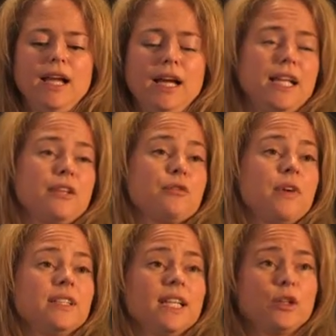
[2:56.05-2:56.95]

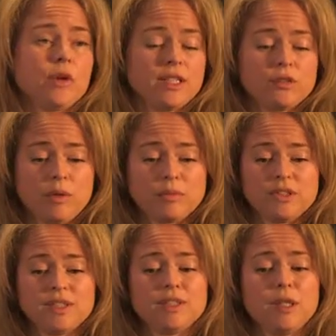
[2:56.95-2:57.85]
identified endocrine
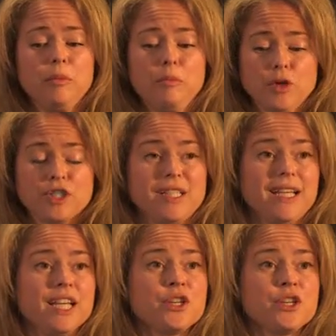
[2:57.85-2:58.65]
disruptors as an emerging